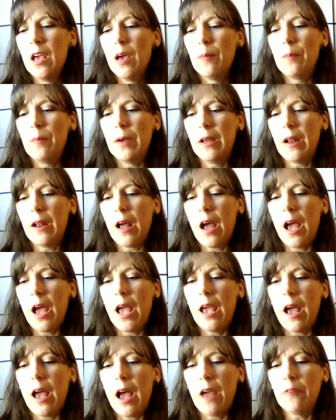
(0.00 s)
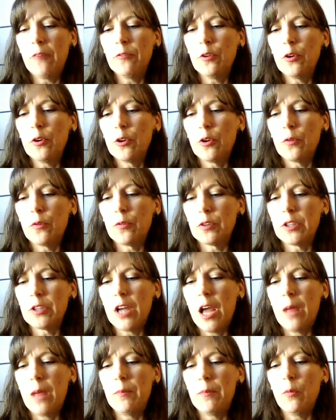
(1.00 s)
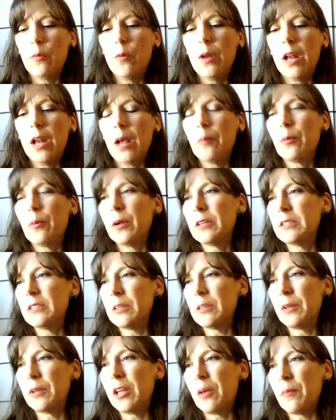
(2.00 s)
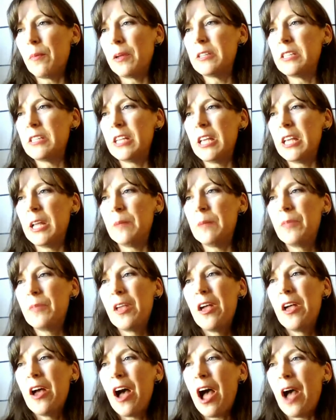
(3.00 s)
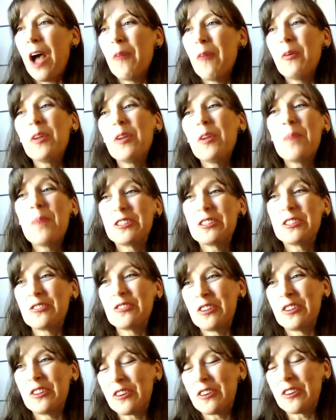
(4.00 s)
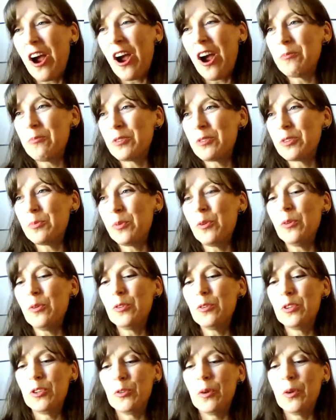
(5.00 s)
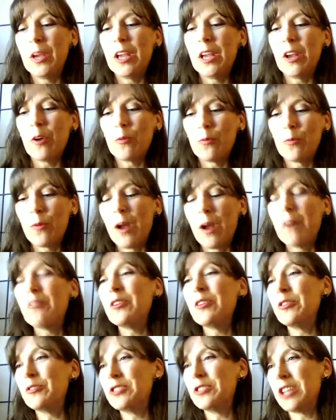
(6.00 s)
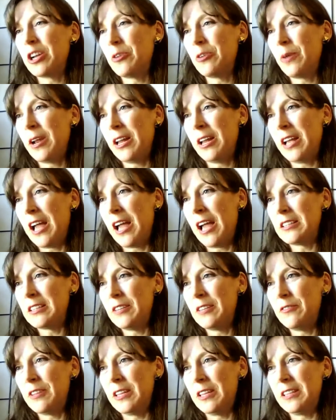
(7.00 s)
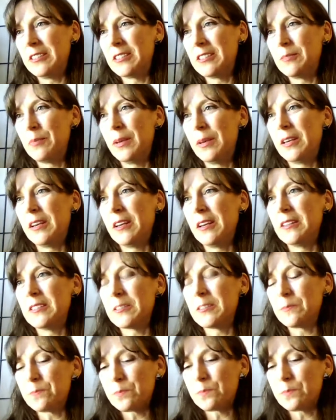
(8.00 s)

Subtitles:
But I've learned over time that when I bring somebody on my team, I want to make sure that they're comfortable doing revenue-generating activities, because